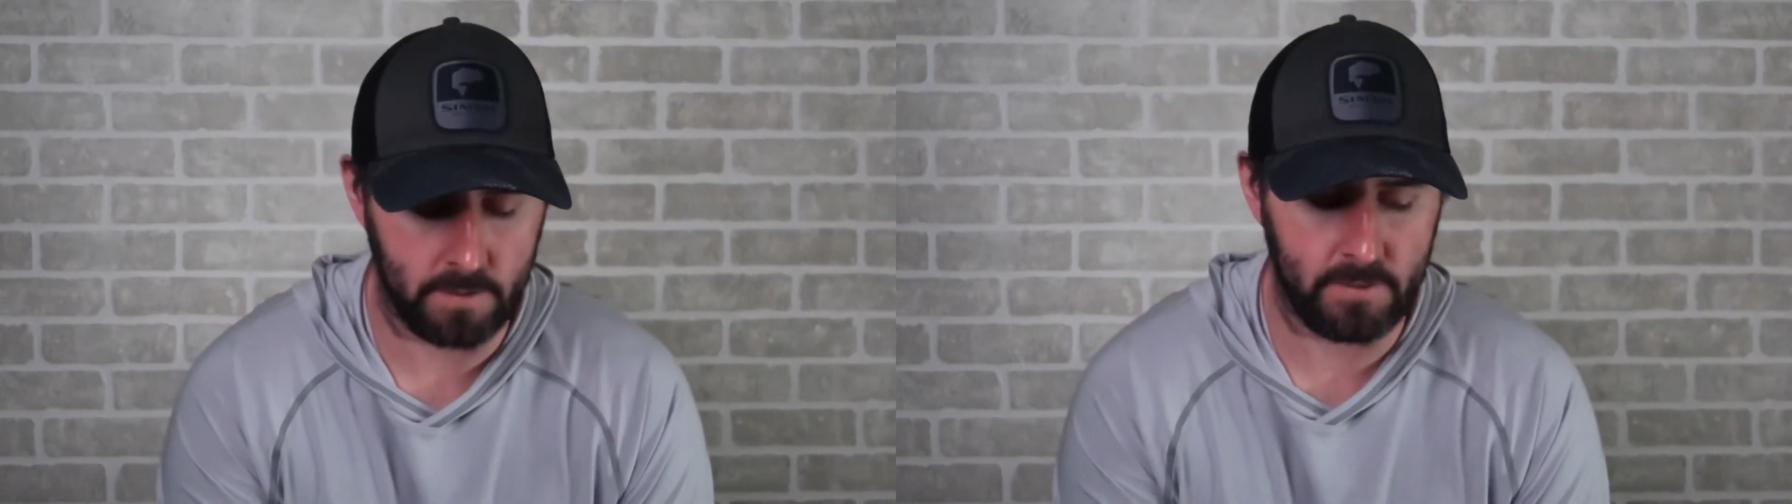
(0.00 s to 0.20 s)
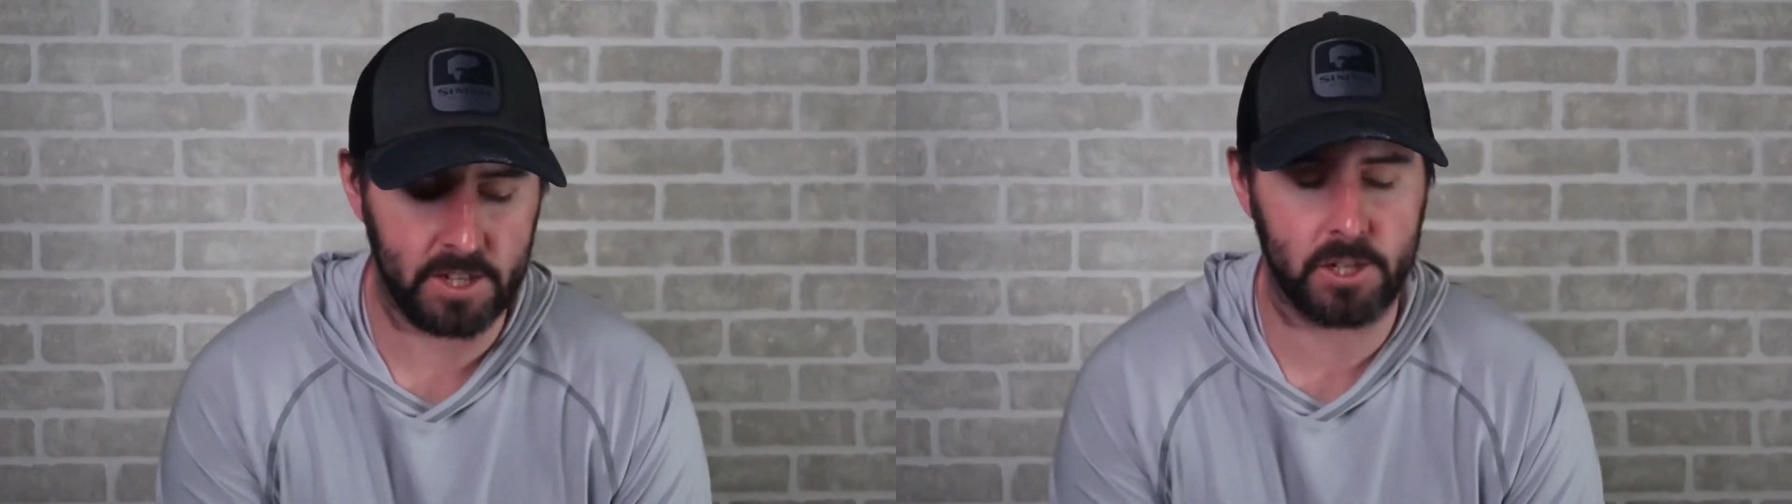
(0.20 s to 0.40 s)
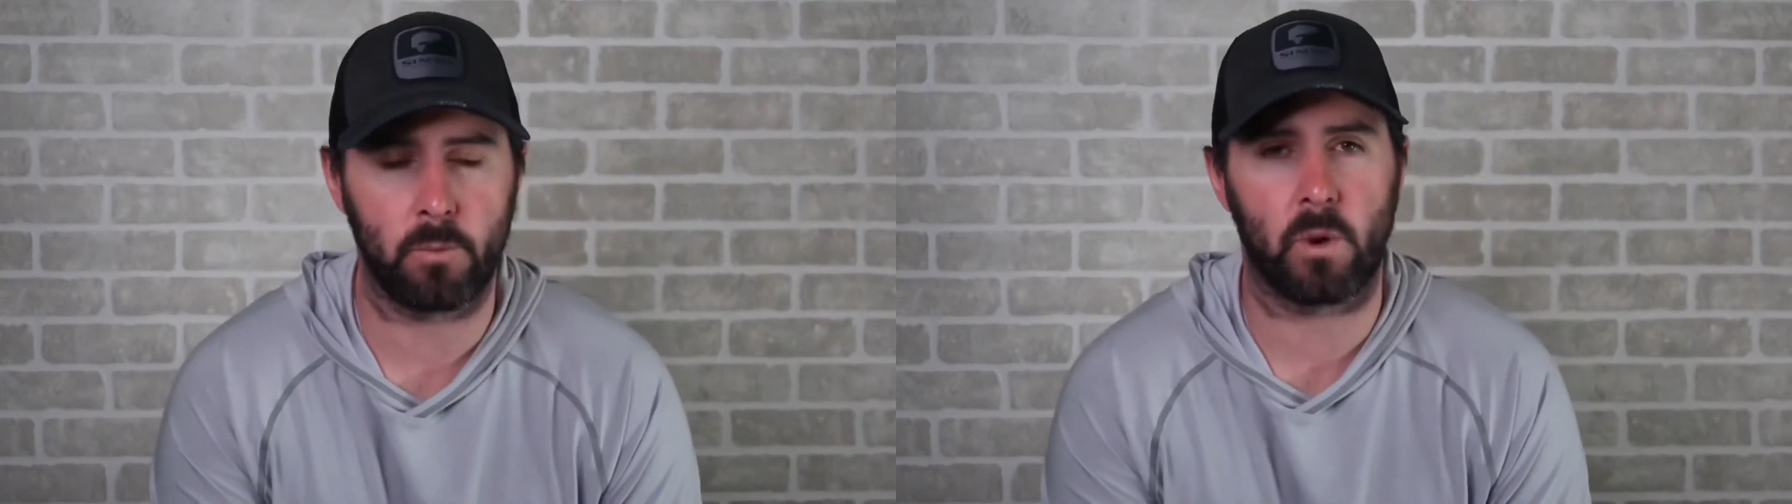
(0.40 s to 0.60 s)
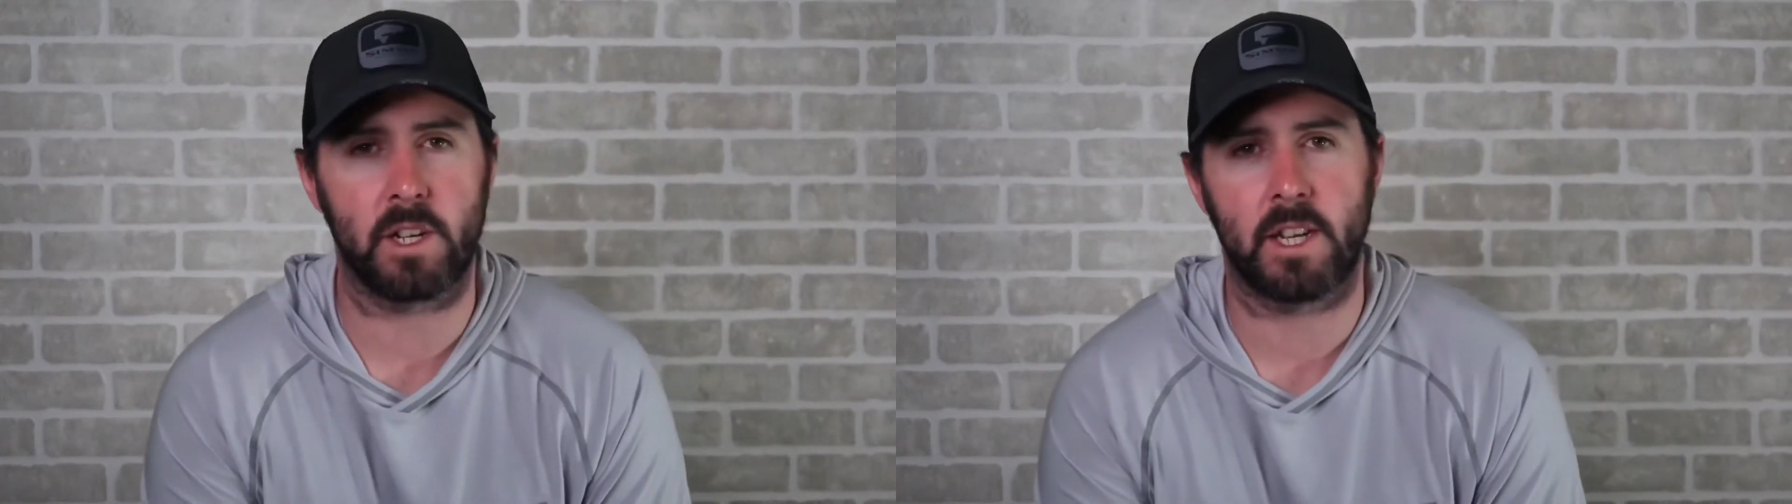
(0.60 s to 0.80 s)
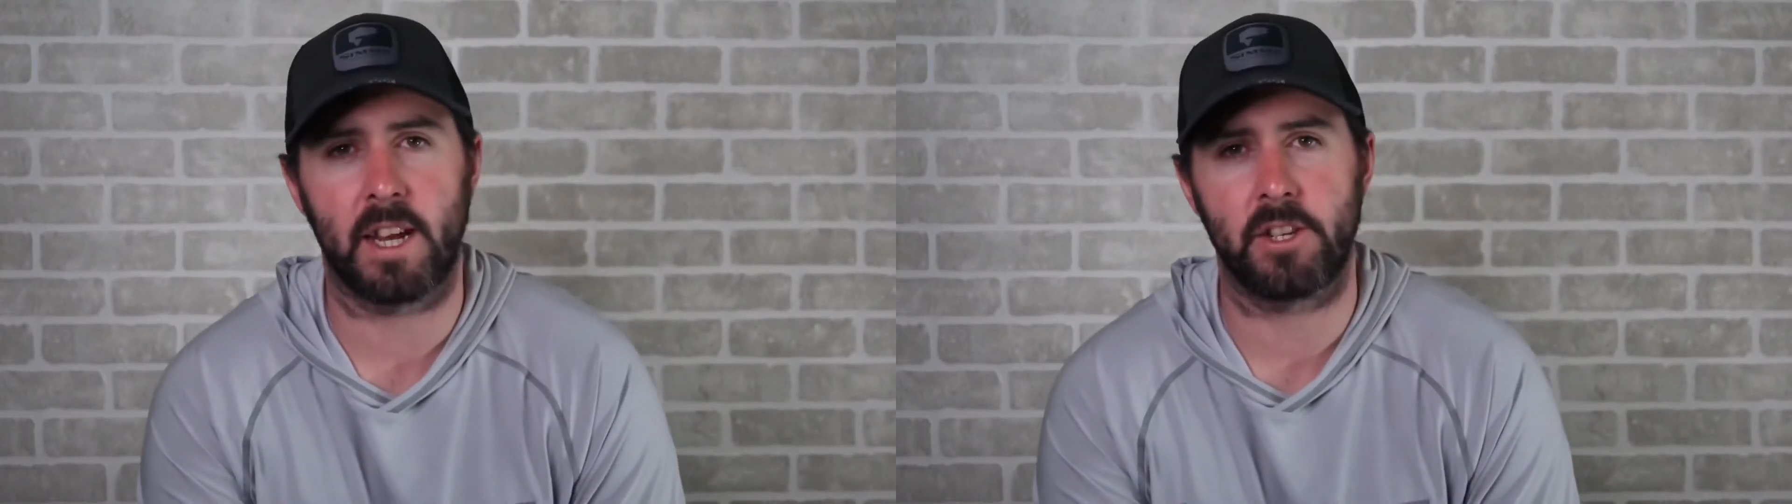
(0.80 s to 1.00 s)
Vision
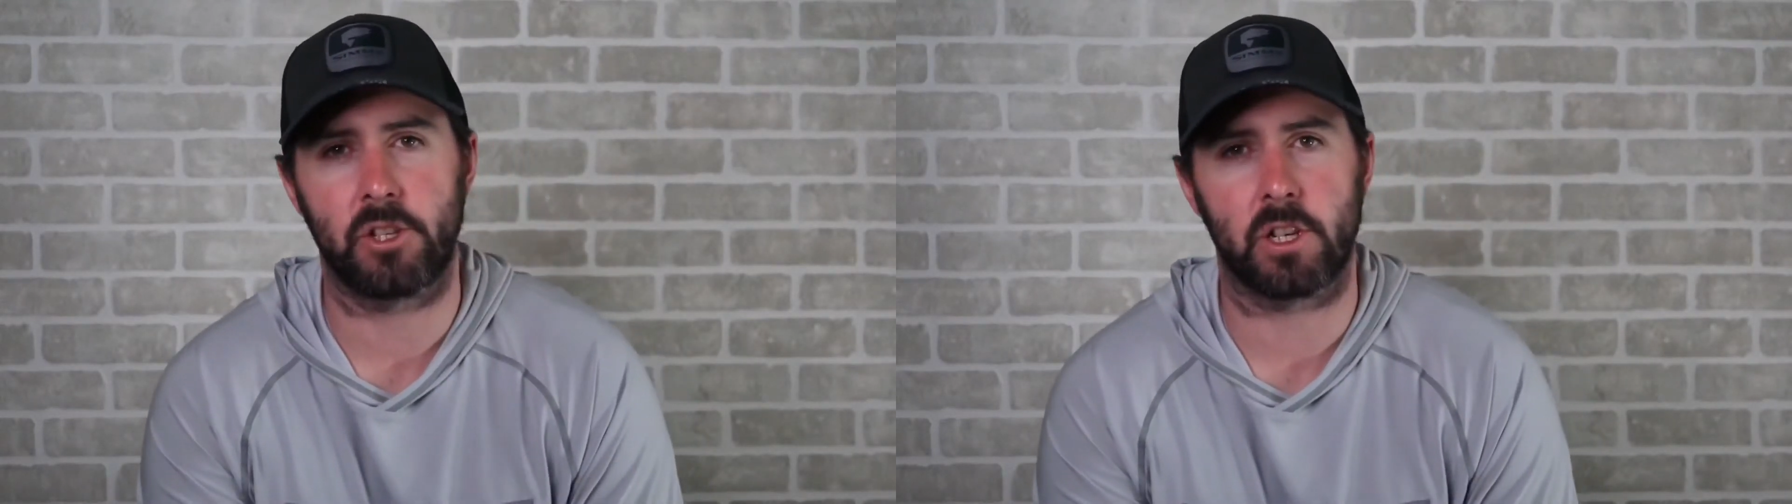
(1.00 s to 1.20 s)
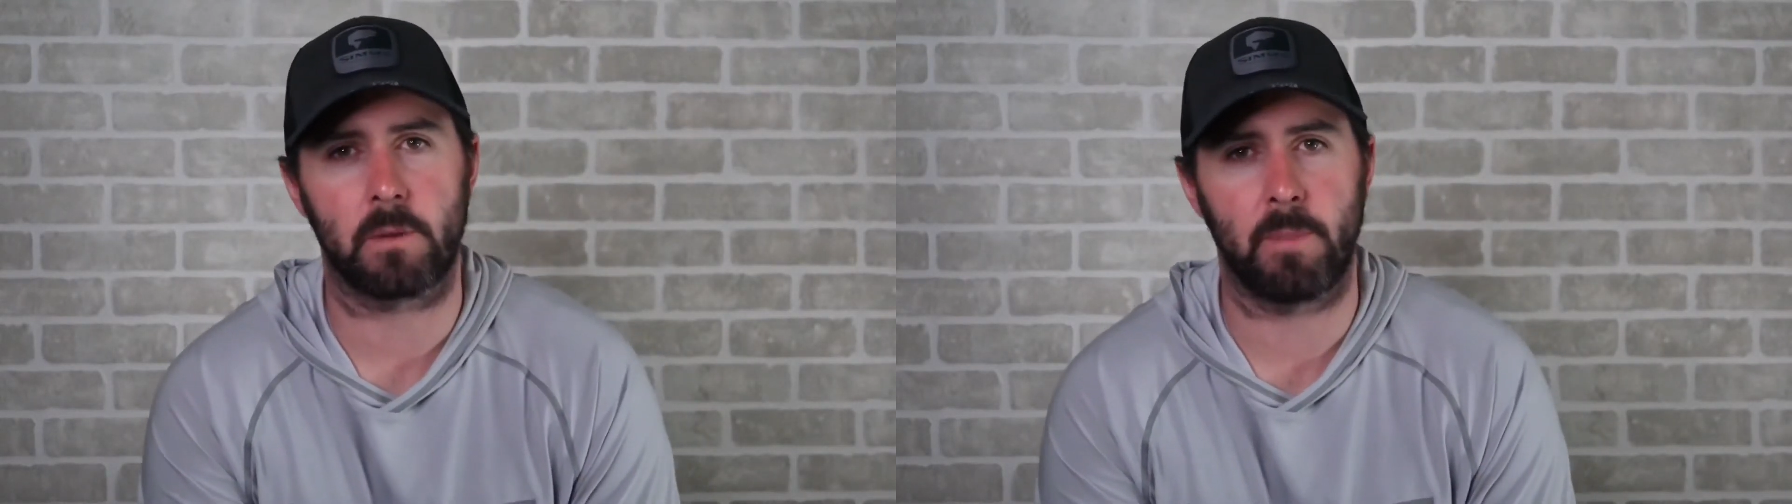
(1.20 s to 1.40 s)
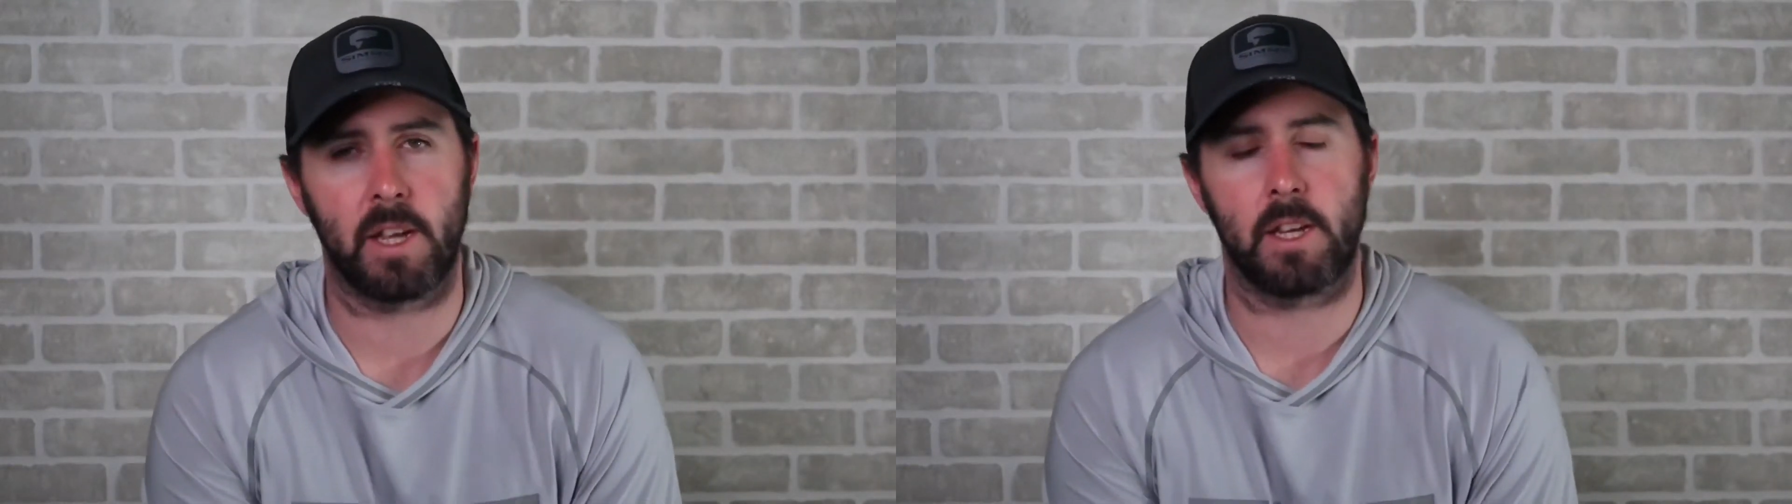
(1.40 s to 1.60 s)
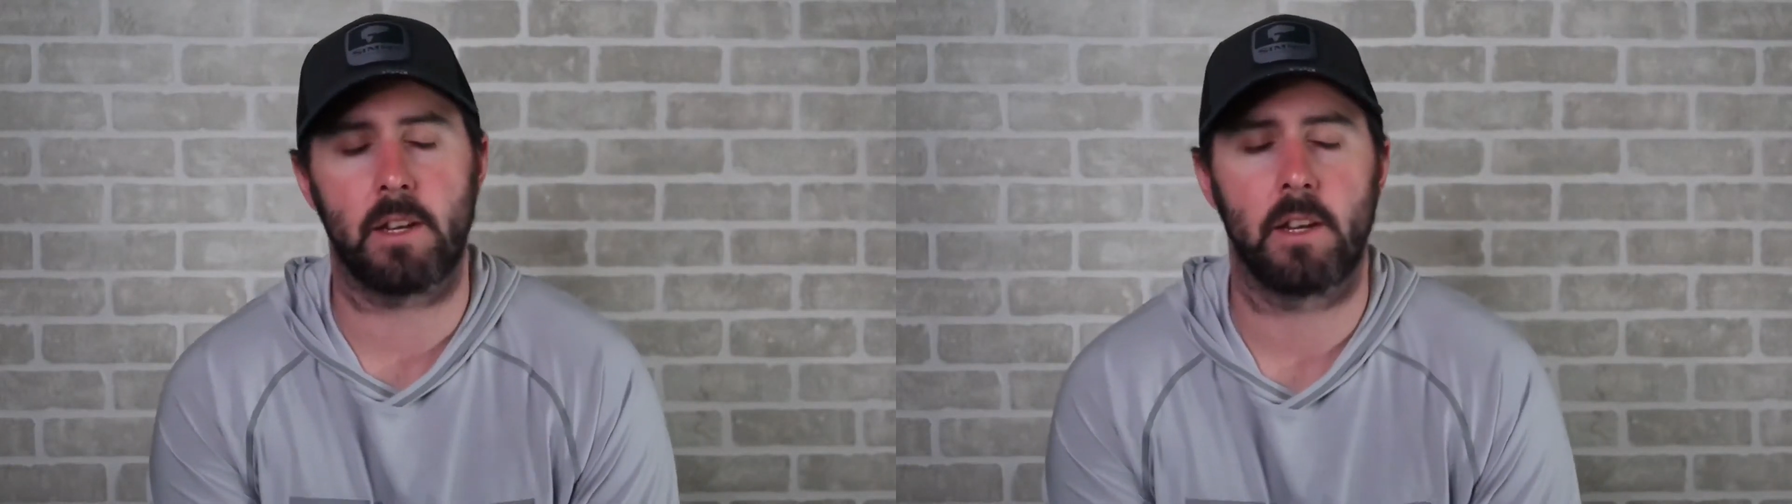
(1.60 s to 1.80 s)
110 jerkbait